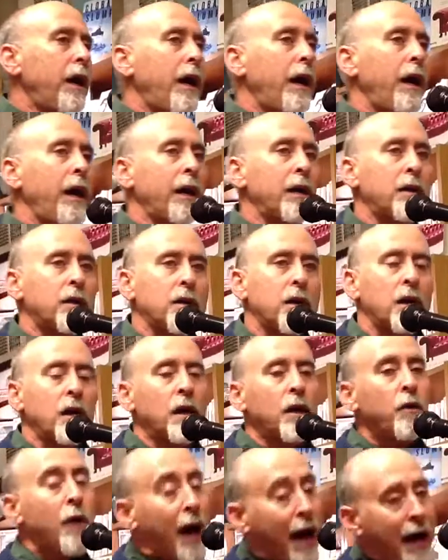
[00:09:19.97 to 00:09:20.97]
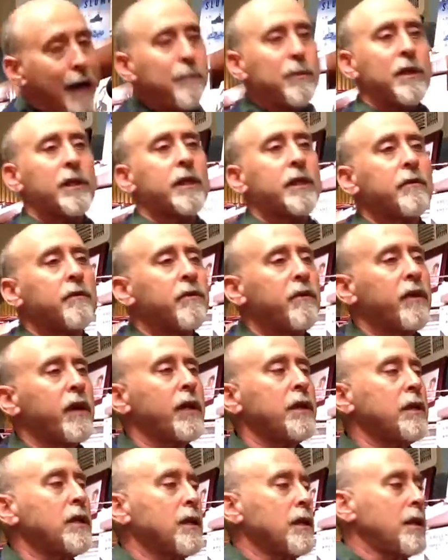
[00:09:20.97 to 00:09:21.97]
And I believe
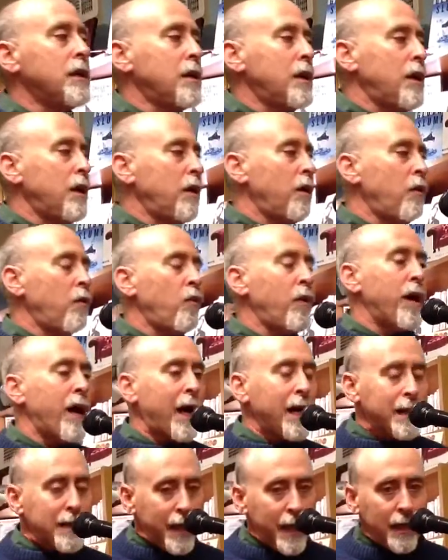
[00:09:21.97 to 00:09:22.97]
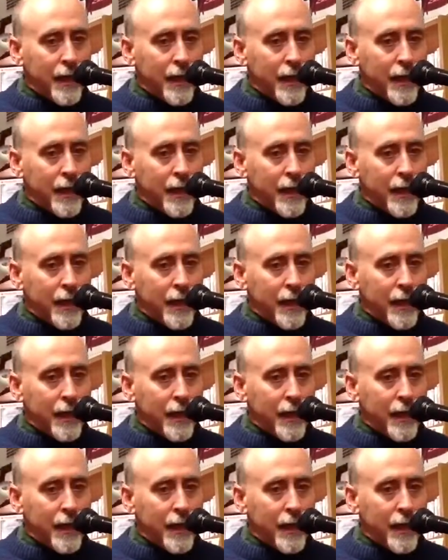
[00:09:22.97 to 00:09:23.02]
that when I